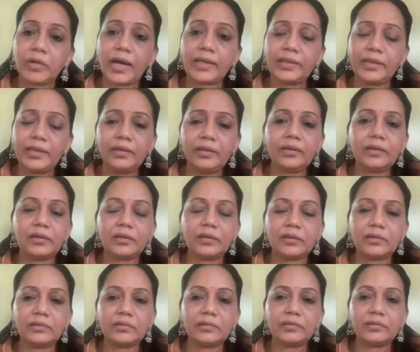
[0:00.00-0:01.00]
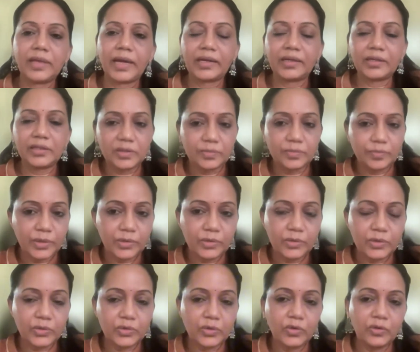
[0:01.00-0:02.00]
I think that is
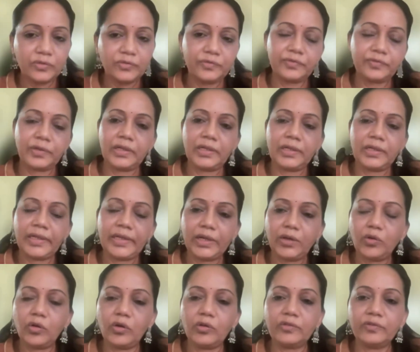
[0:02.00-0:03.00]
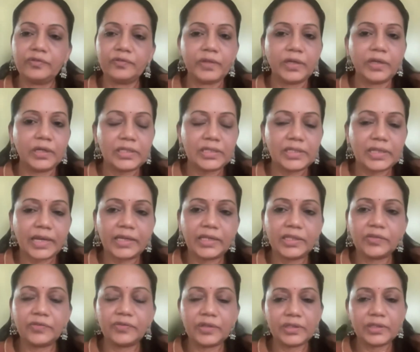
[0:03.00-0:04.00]
because of a lack of
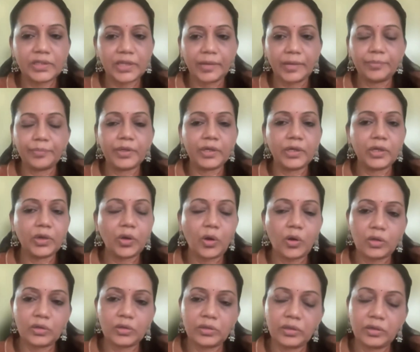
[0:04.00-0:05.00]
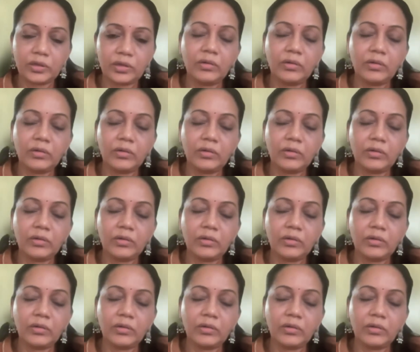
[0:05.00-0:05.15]
scientific temper, or